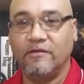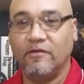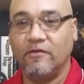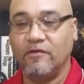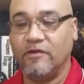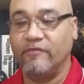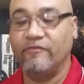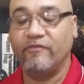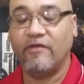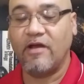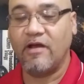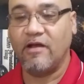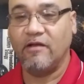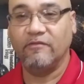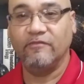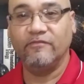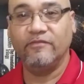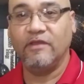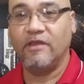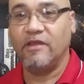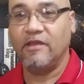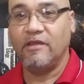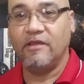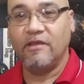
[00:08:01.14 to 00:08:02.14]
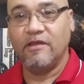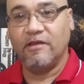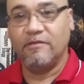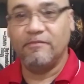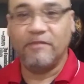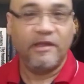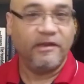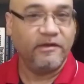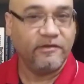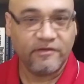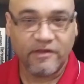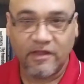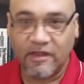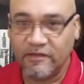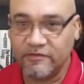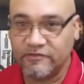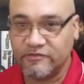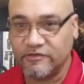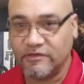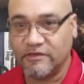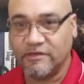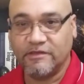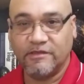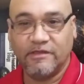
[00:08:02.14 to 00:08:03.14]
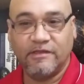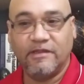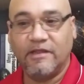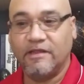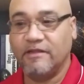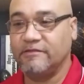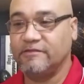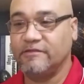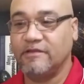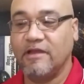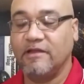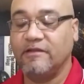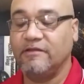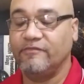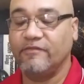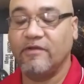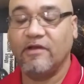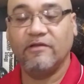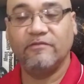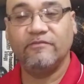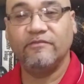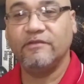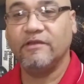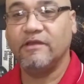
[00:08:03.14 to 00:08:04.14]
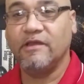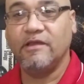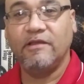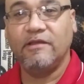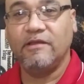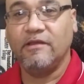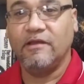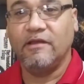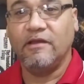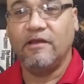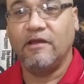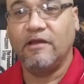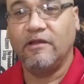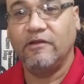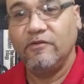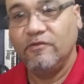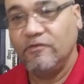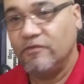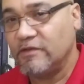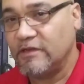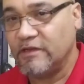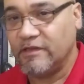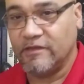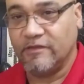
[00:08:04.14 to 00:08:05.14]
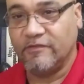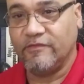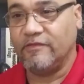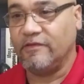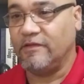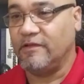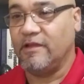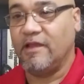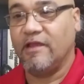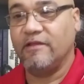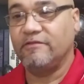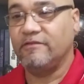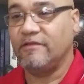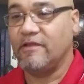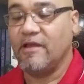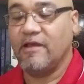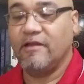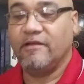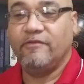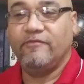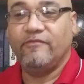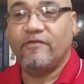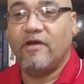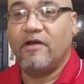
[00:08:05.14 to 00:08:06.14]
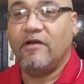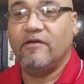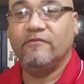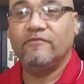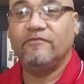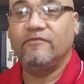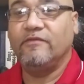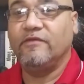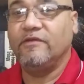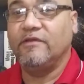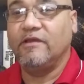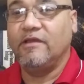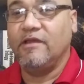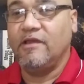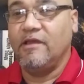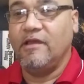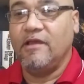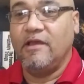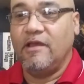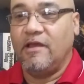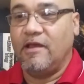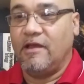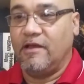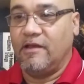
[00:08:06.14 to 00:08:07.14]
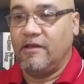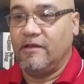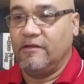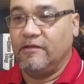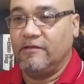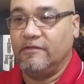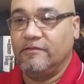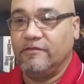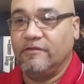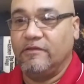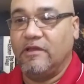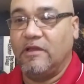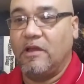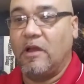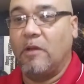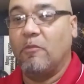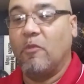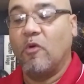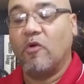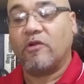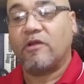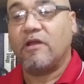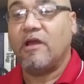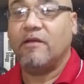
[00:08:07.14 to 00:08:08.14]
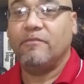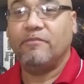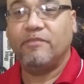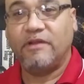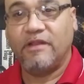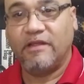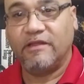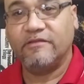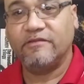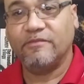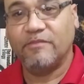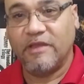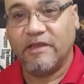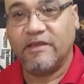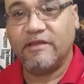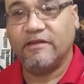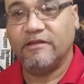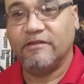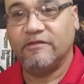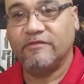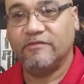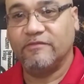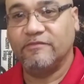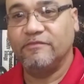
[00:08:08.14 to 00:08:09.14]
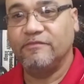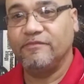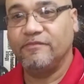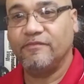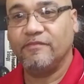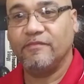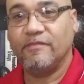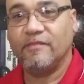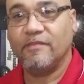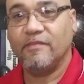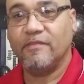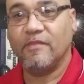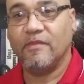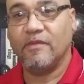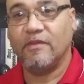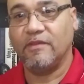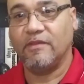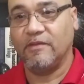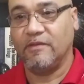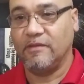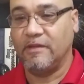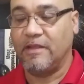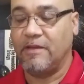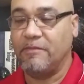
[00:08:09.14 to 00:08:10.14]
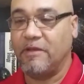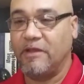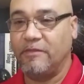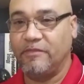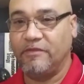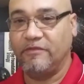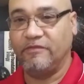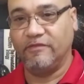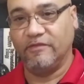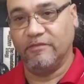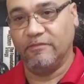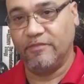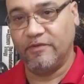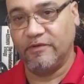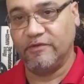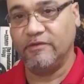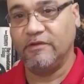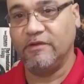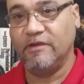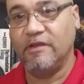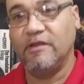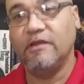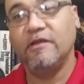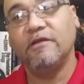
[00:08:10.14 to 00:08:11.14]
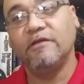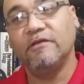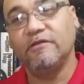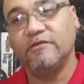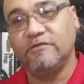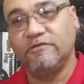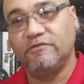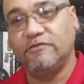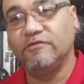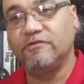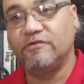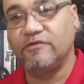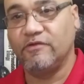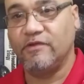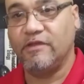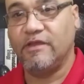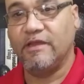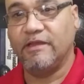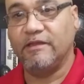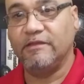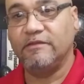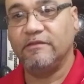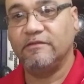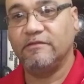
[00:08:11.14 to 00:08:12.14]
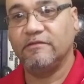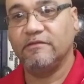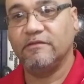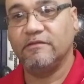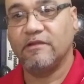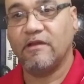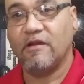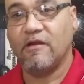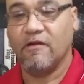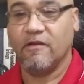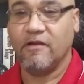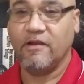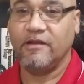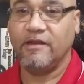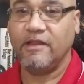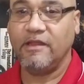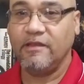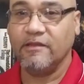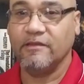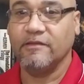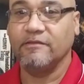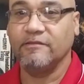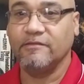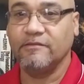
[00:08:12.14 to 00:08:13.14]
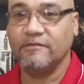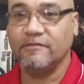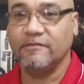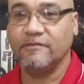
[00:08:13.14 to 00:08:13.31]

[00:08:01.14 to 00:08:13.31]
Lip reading: or evolved a mitochondria. It has not evolved a nucleus. It has not evolved a more complex mechanism that might be simpler to create RNA.